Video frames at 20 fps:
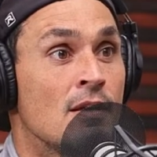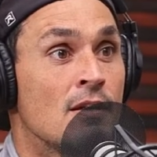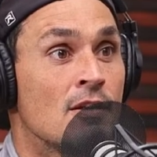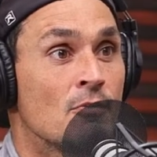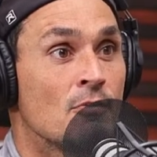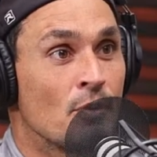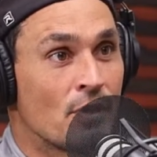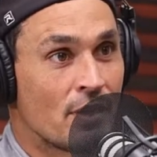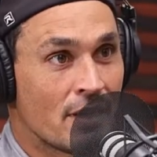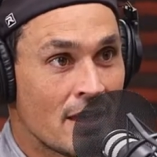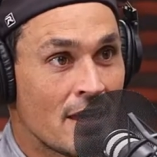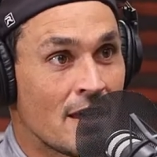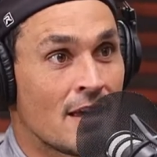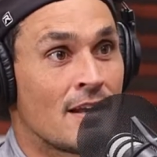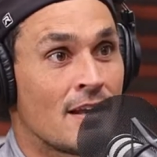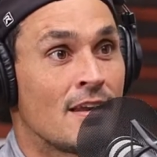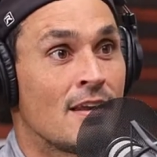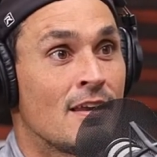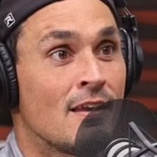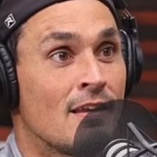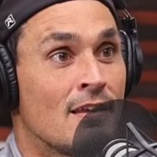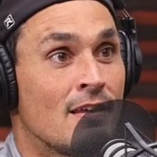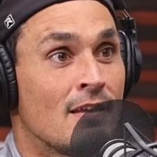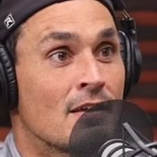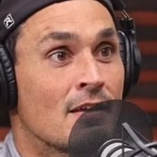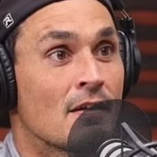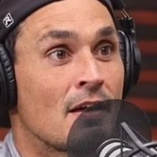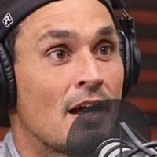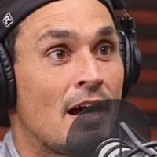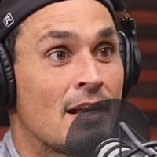But again,
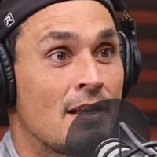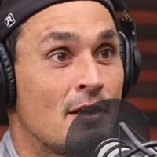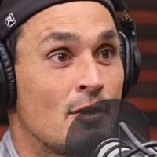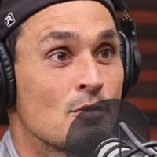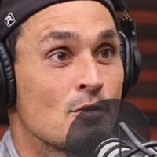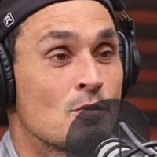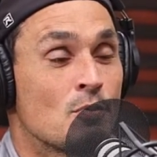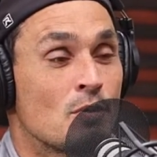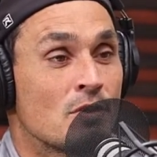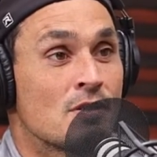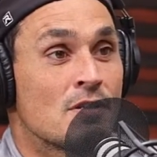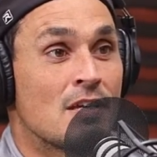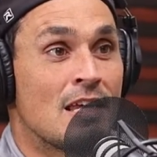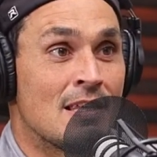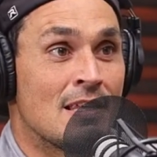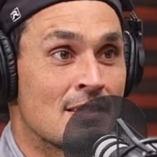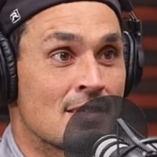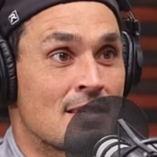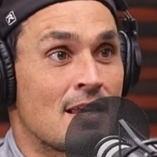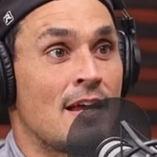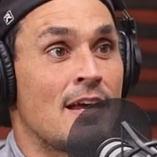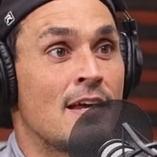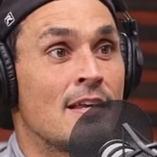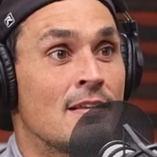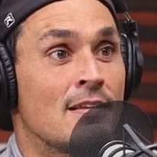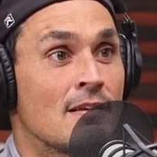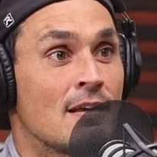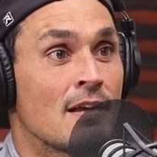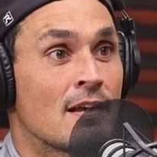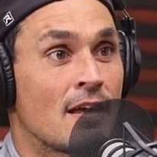God knows what's inside,
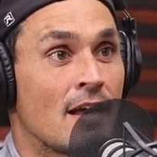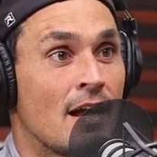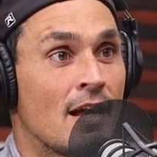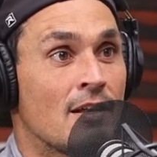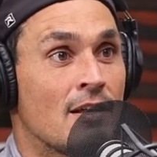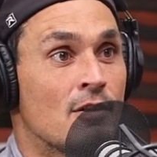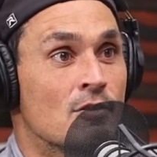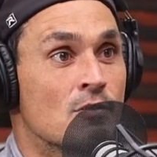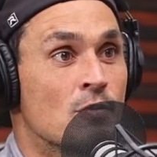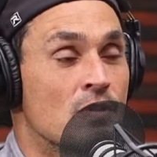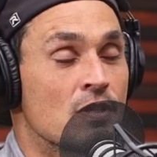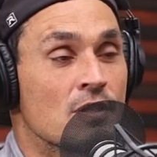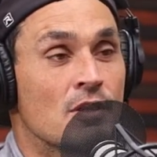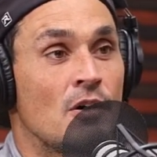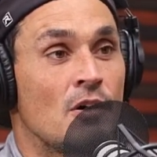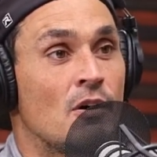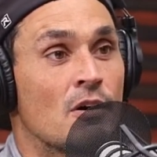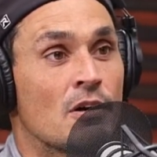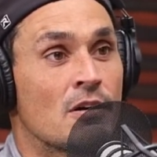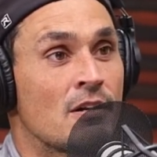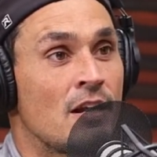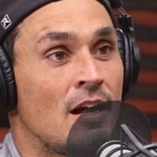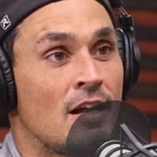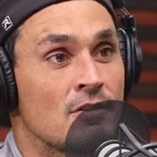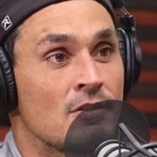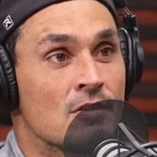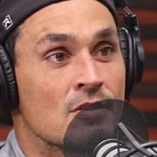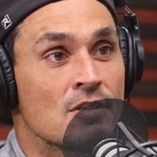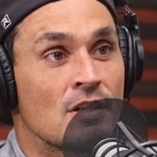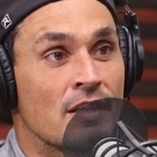and God knows what's in the heart,
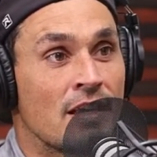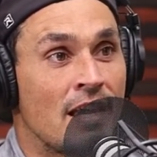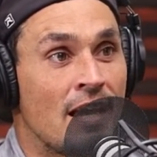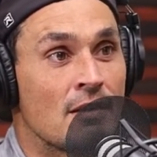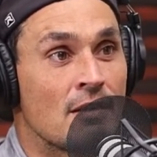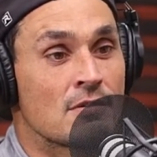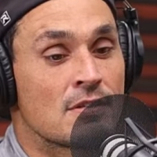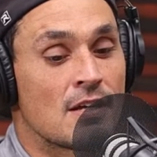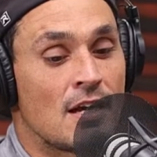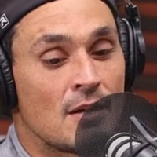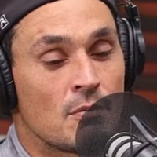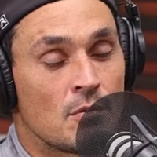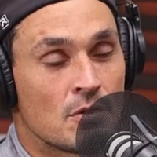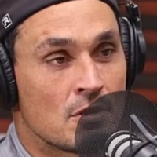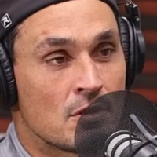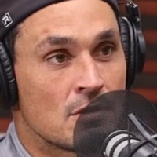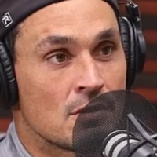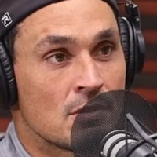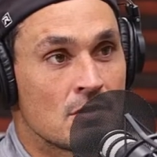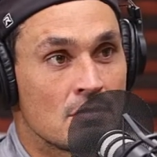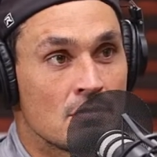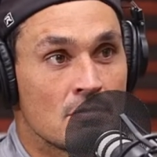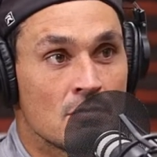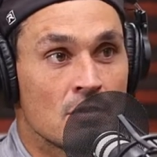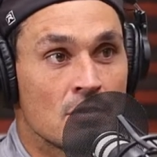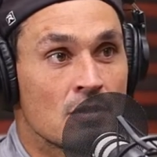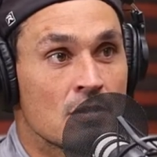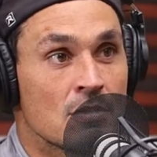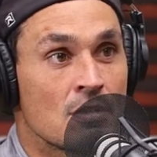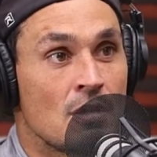not just on the outside, which is
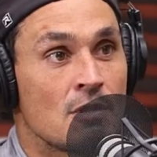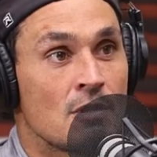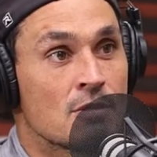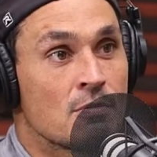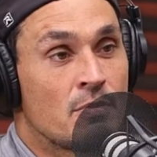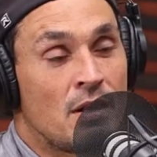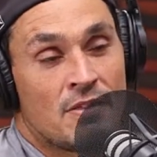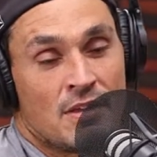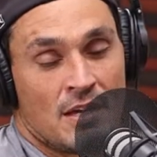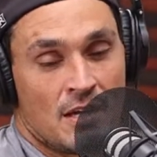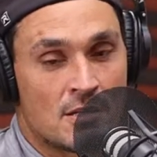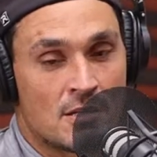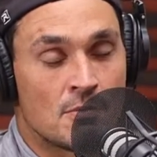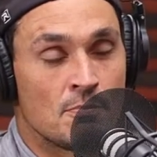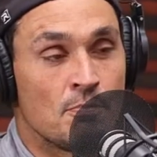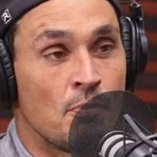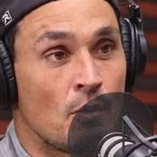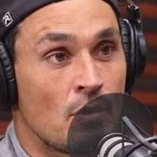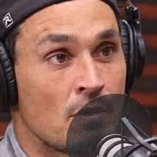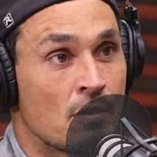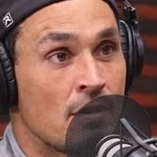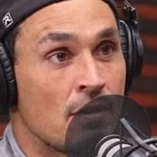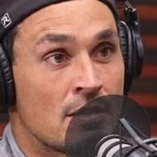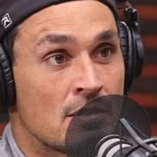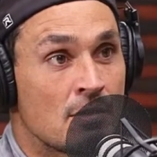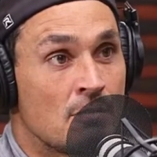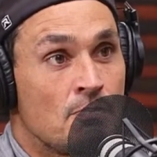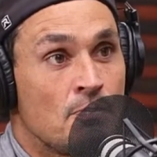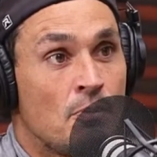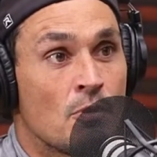awesome. But I think it's important.
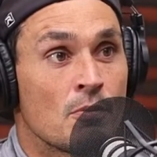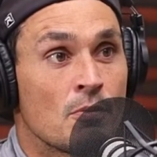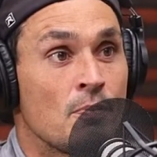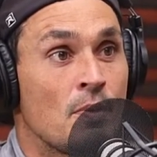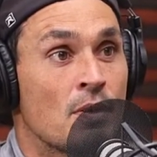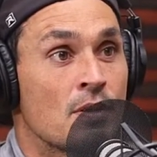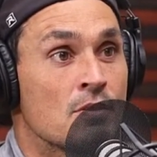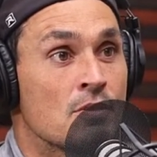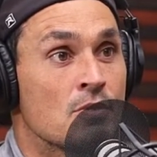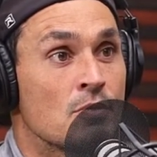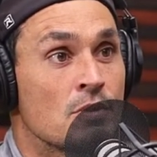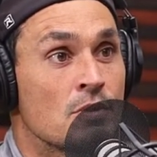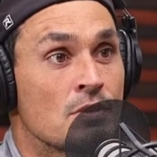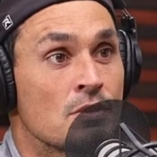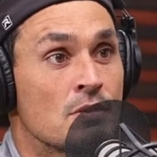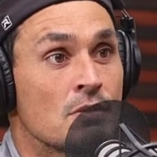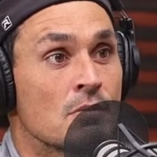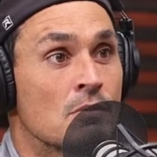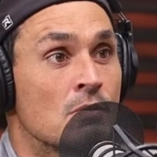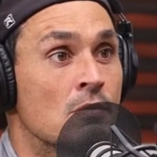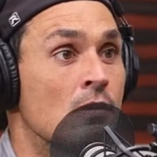That's an important part of the story too.